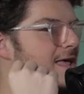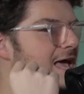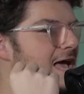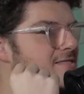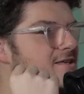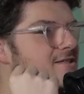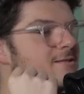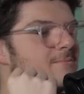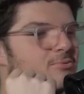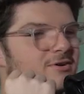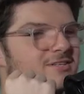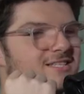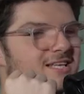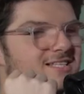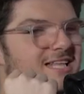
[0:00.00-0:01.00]
And then the
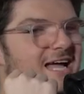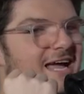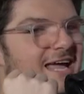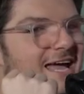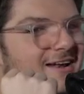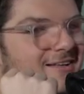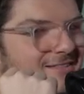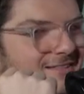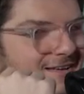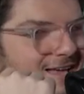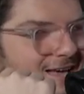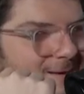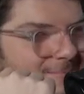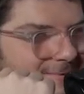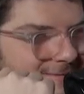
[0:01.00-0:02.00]
Princess Diana thing
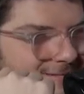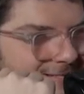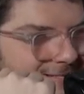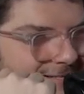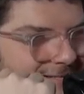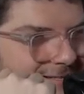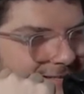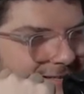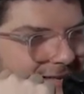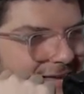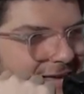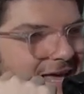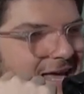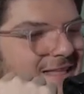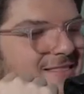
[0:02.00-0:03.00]
happened,
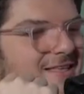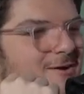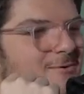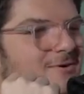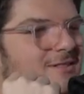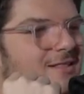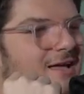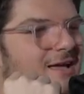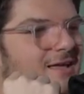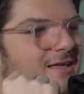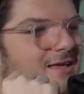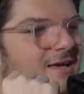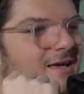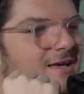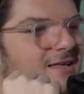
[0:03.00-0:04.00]
uh-huh. and they were
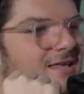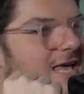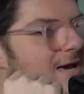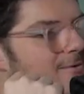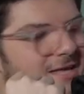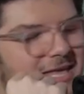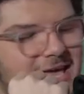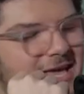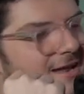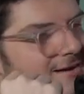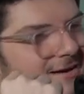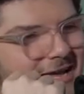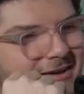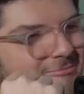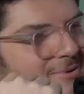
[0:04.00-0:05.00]
like, "Yeah, we can't
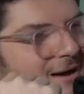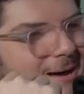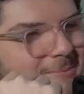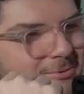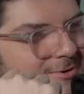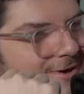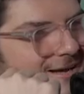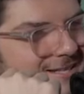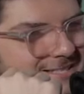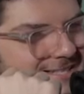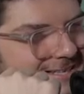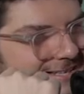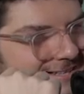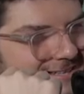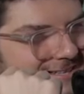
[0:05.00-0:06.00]
have paparazzi in